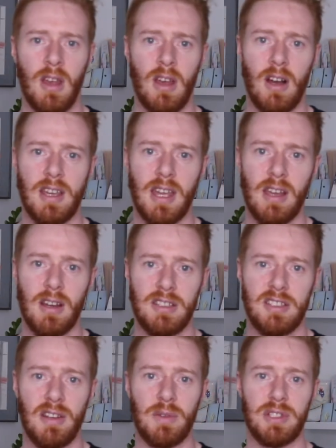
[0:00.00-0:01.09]
Okay guys,
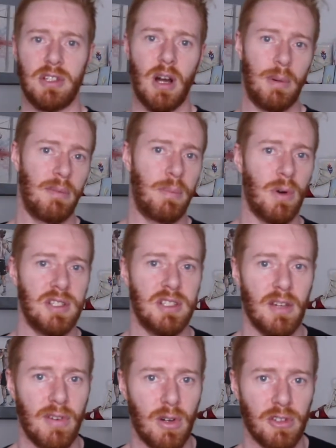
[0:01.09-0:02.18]
so there was a couple of points that
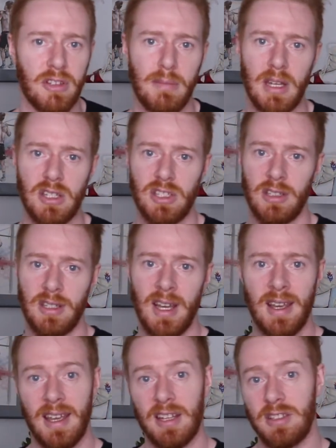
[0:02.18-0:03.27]
I forgot to mention.
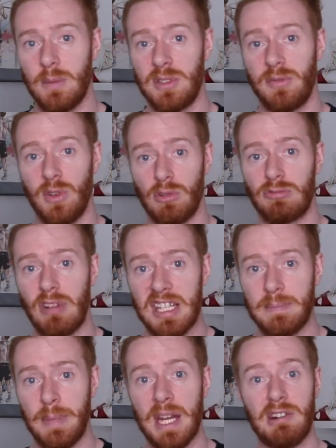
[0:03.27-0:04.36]
In terms of your
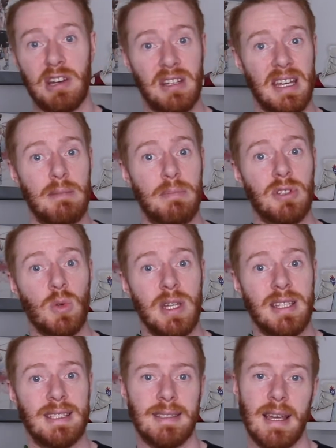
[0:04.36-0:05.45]
rest period in
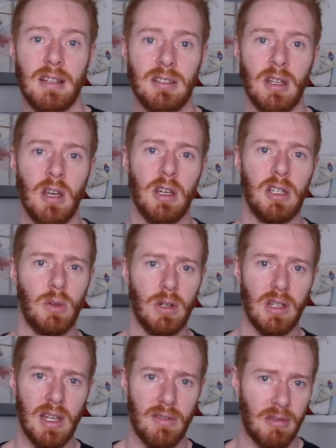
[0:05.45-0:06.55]
between sets, you want to
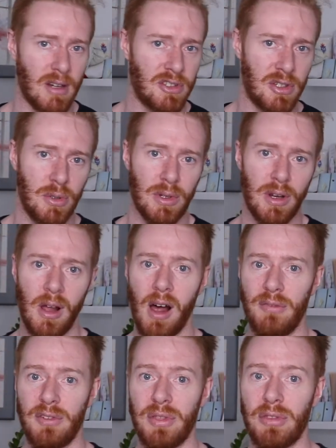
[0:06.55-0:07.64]
leave around
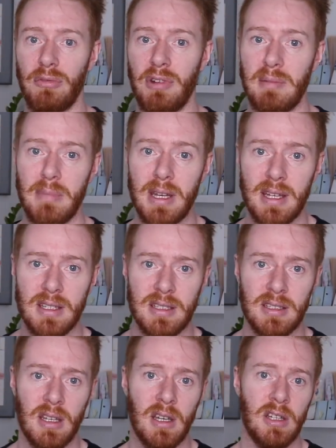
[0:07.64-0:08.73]
2.5 to 3
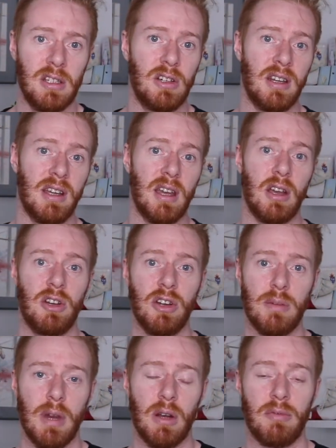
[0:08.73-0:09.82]
minutes. You're going to get a good
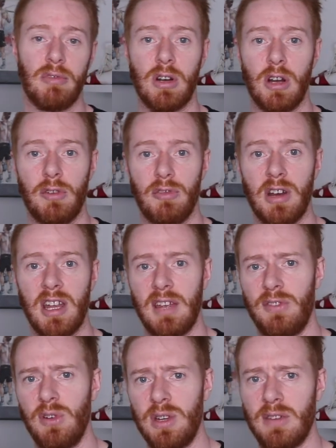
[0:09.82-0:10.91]
amount of recovery.
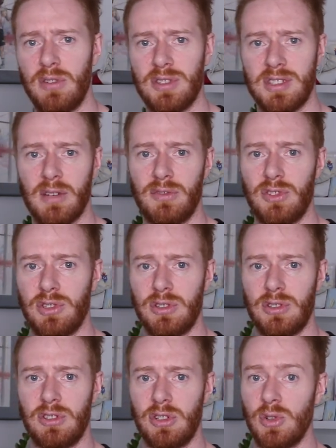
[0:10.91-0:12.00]
If you give yourself
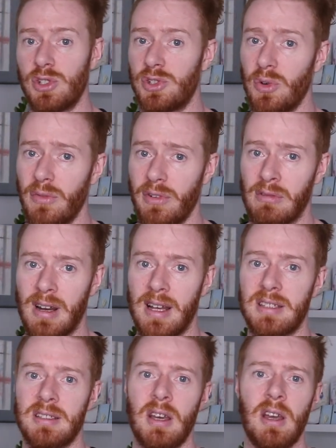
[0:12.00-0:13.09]
too short of a
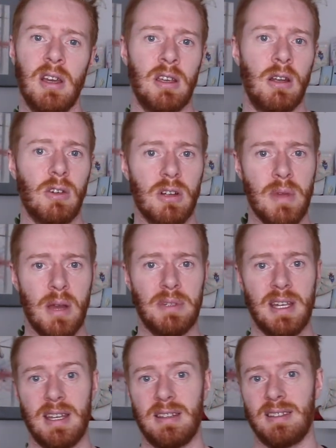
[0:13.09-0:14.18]
rest, you're not going to be able to
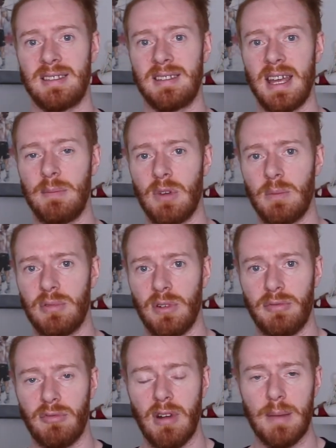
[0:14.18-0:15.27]
hit the same number
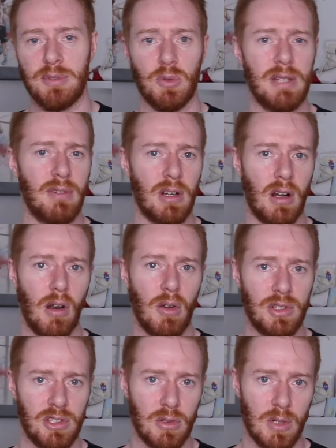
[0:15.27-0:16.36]
of reps or even
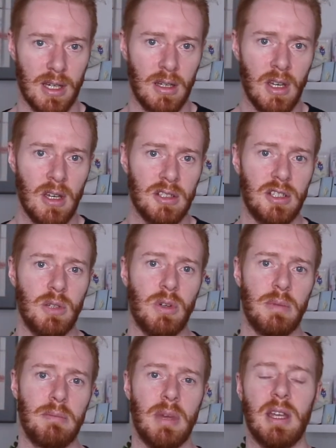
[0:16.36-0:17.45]
close to it. So you want to
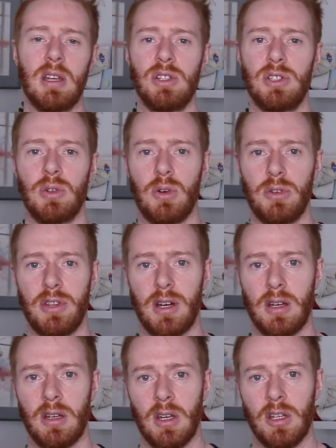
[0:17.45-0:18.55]
be making sure
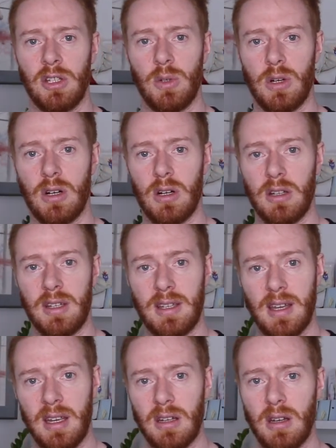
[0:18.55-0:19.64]
that you are
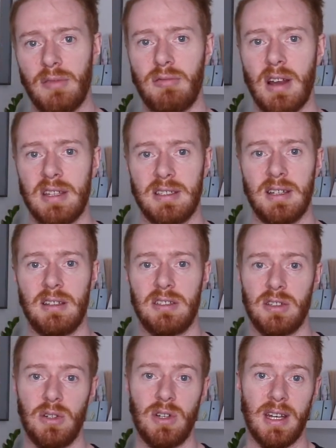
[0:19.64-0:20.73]
getting enough rest in so
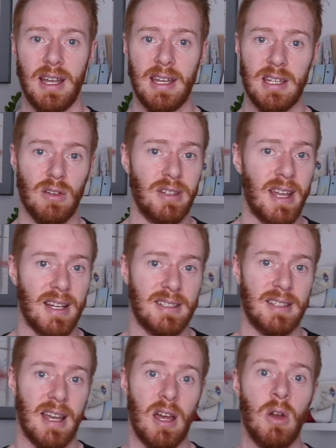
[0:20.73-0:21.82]
you can hit your next
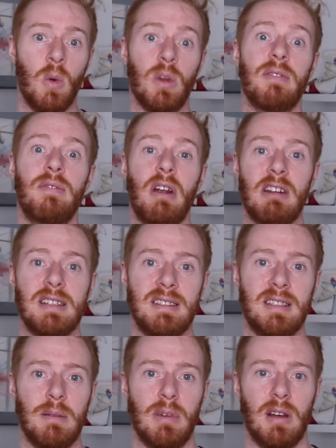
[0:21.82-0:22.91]
set with a very
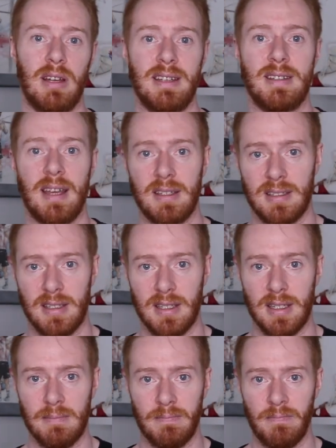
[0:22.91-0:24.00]
similar intensity.